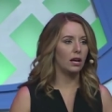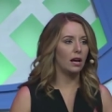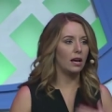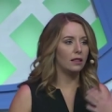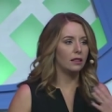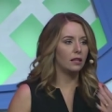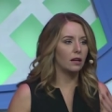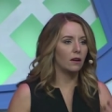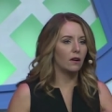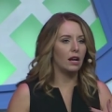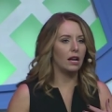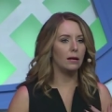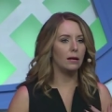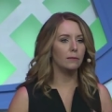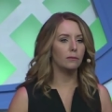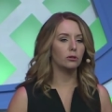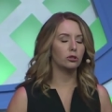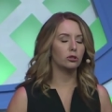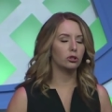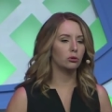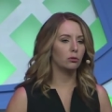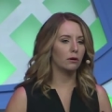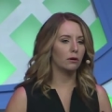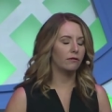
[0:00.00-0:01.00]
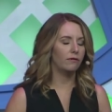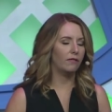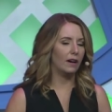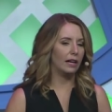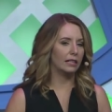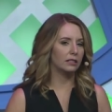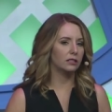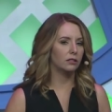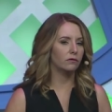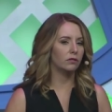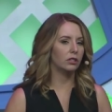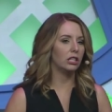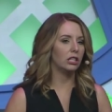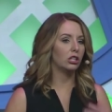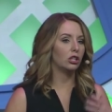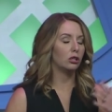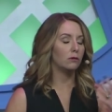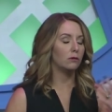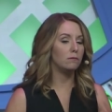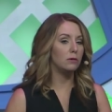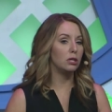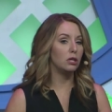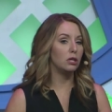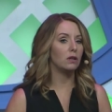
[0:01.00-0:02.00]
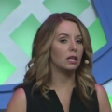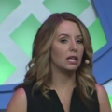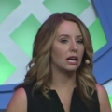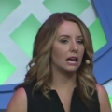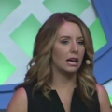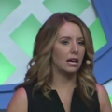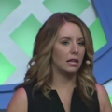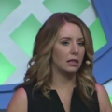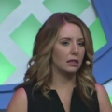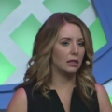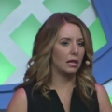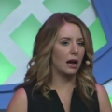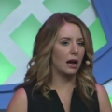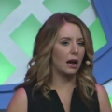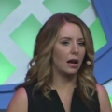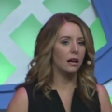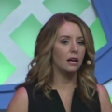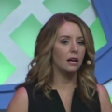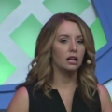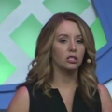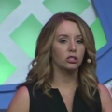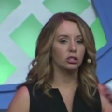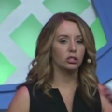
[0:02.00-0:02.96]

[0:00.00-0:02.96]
and they're able to effectively communicate that